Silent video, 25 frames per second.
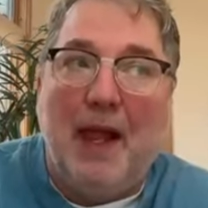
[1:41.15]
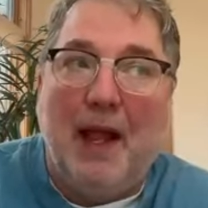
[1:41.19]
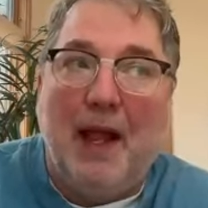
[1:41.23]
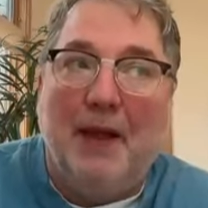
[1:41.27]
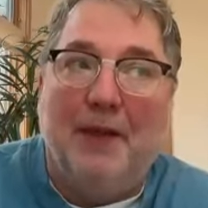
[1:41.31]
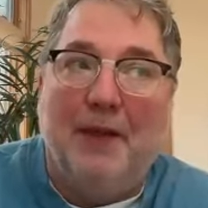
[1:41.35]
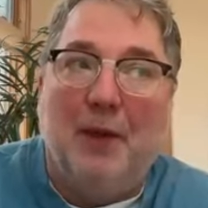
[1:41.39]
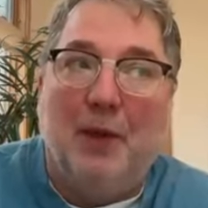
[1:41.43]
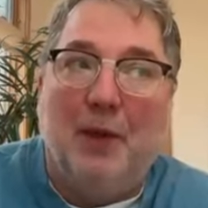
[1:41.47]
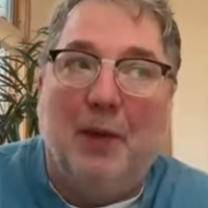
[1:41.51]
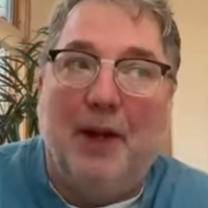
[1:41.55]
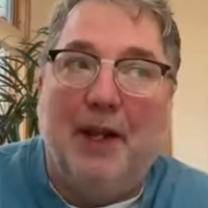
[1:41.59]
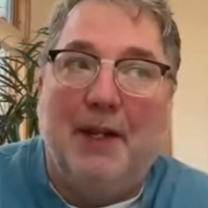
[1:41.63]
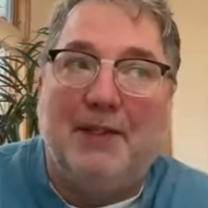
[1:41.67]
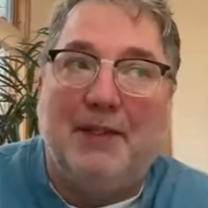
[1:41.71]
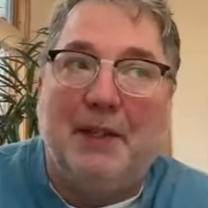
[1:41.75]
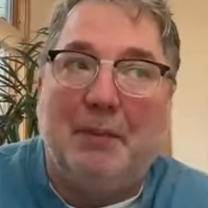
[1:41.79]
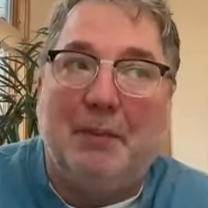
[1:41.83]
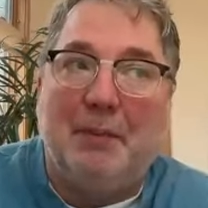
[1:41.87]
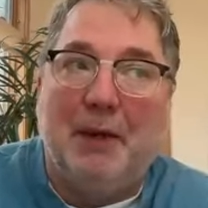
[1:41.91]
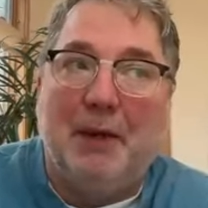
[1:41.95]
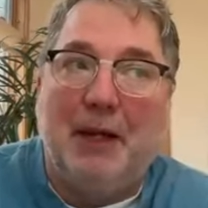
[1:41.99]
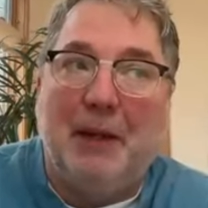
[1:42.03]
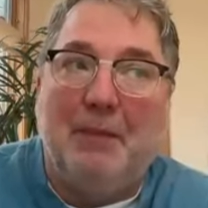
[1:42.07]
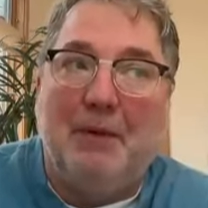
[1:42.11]
and the ways
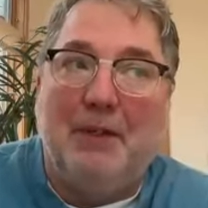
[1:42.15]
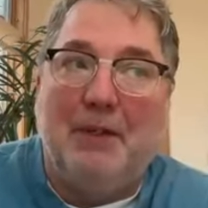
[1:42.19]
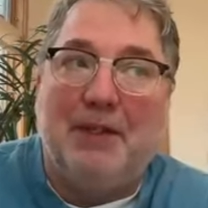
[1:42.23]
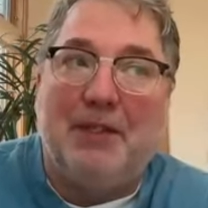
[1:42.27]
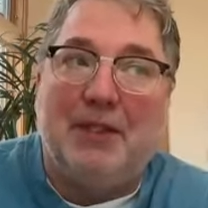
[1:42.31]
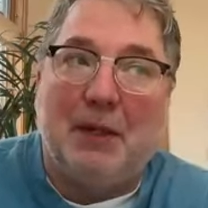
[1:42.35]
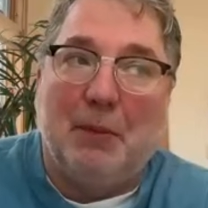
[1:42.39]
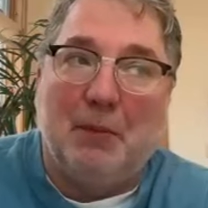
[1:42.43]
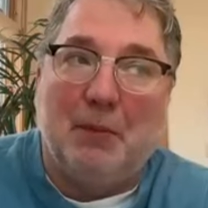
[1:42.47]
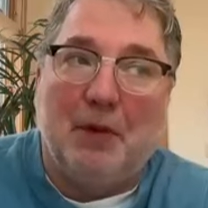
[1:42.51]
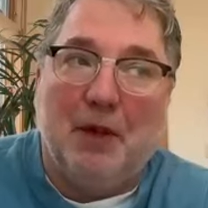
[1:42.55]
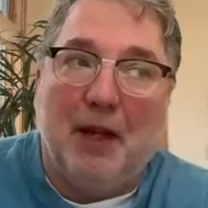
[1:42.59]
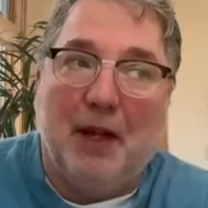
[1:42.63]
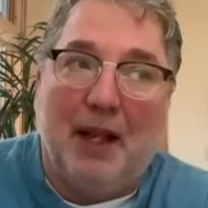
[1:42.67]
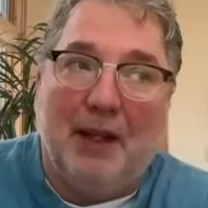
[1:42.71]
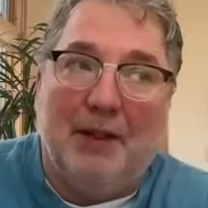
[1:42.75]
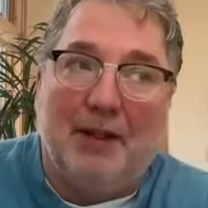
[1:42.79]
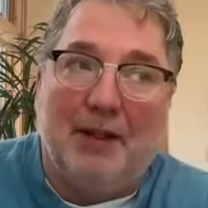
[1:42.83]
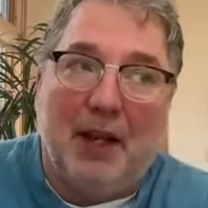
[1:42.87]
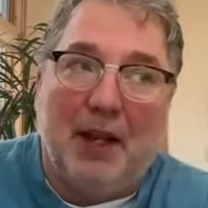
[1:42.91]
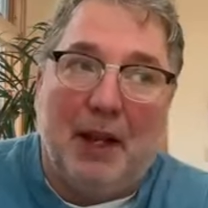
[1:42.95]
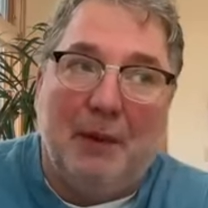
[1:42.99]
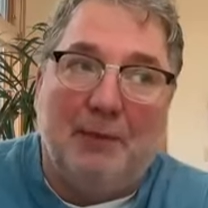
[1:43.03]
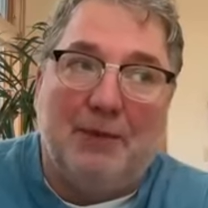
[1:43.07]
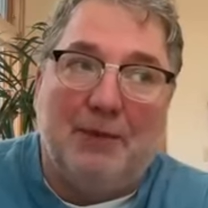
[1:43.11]
that maybe some at
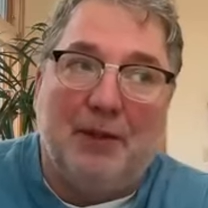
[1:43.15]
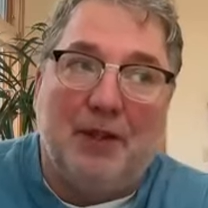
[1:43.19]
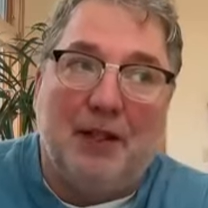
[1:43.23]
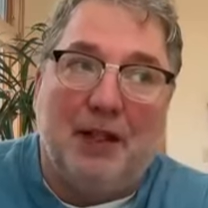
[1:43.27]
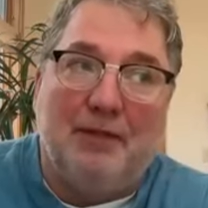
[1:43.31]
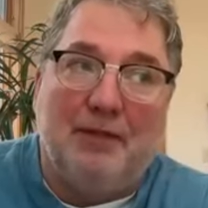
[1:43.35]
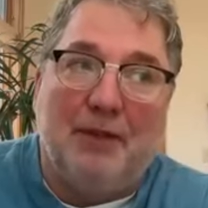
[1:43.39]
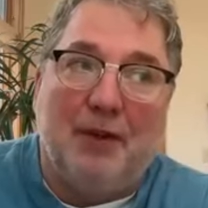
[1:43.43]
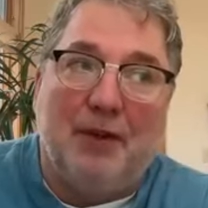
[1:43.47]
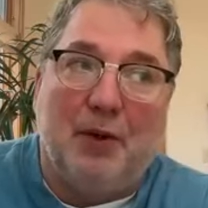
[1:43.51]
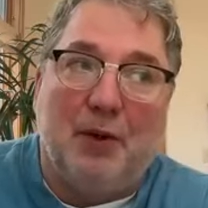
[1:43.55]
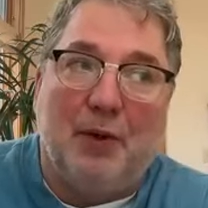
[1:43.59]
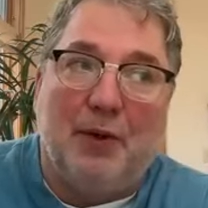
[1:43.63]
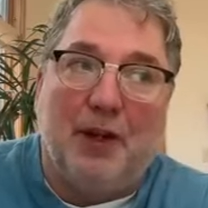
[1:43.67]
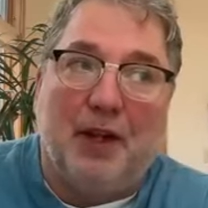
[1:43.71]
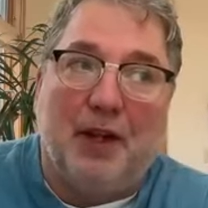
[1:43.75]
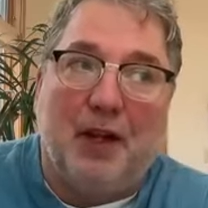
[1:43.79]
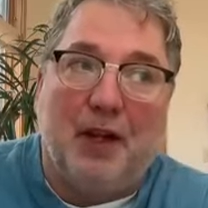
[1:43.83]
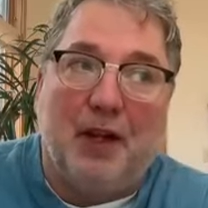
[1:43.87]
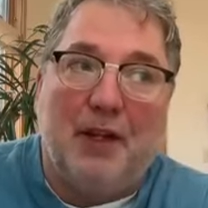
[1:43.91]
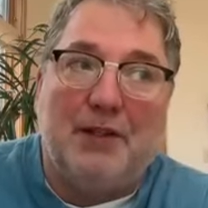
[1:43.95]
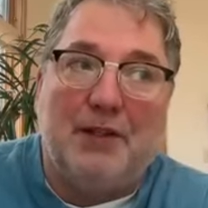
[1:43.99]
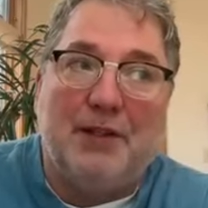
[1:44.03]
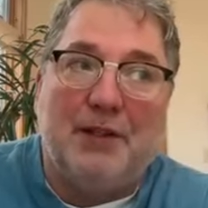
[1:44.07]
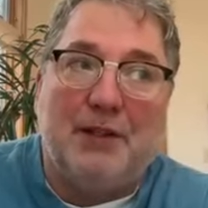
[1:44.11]
times in your life you've grown
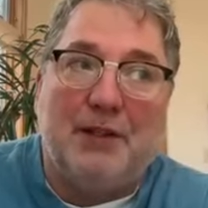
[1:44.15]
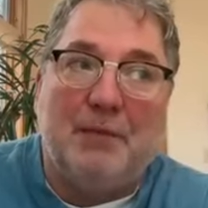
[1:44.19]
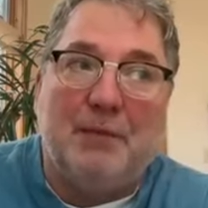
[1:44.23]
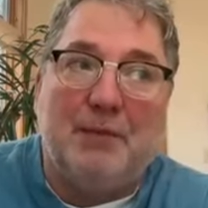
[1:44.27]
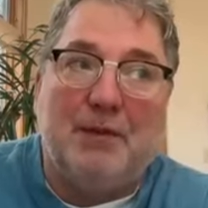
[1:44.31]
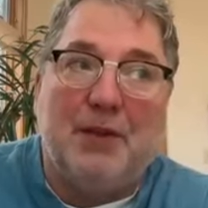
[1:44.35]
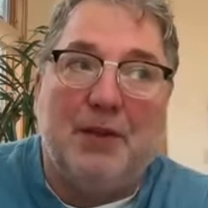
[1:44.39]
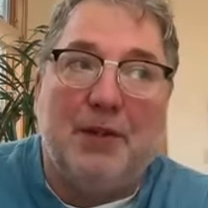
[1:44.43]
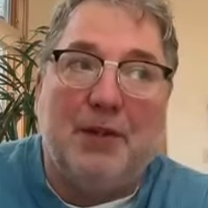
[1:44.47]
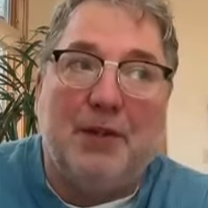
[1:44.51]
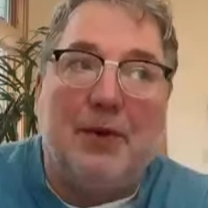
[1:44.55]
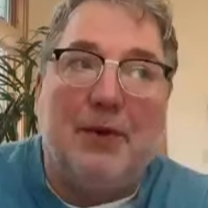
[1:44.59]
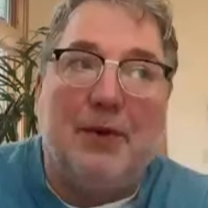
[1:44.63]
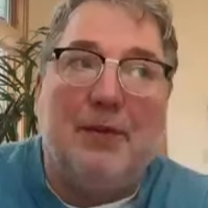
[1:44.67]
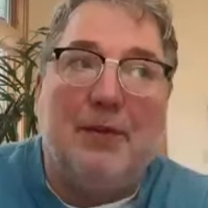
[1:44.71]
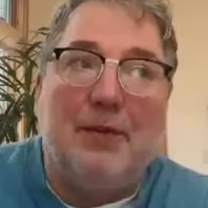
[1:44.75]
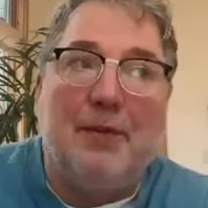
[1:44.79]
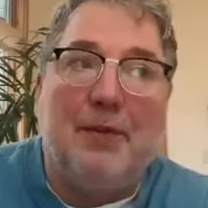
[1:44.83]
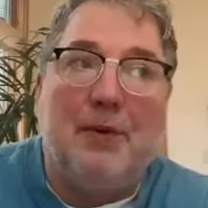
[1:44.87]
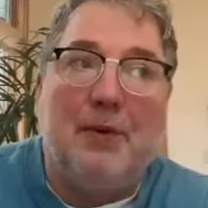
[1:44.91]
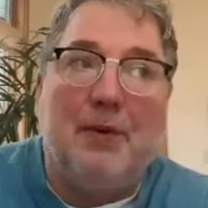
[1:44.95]
accustomed to.